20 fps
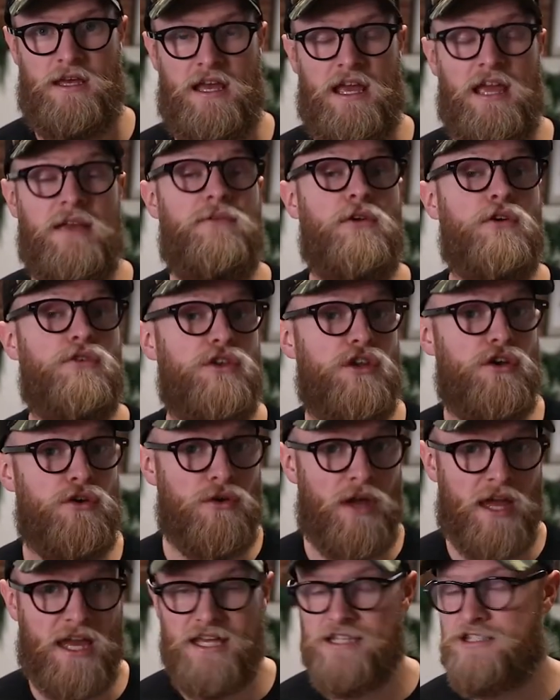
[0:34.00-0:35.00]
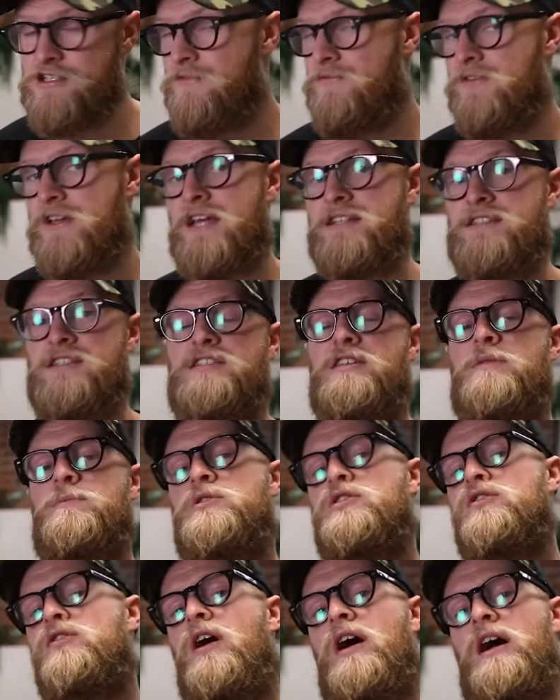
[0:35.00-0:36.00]
If you're new here, don't forget to
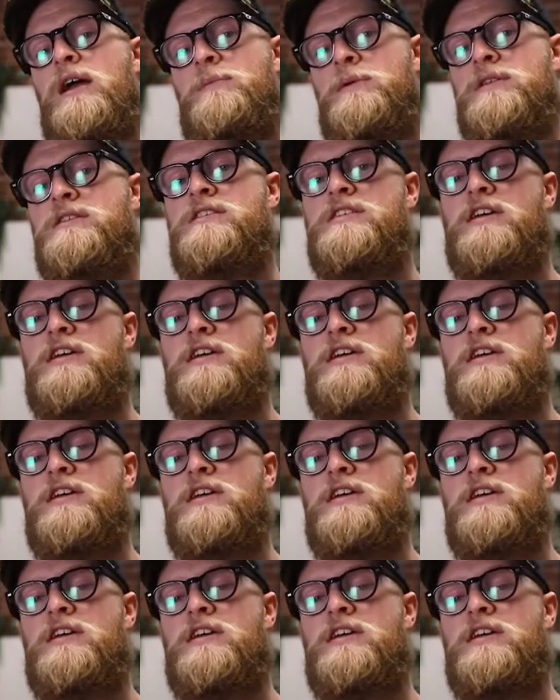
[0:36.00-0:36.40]
subscribe and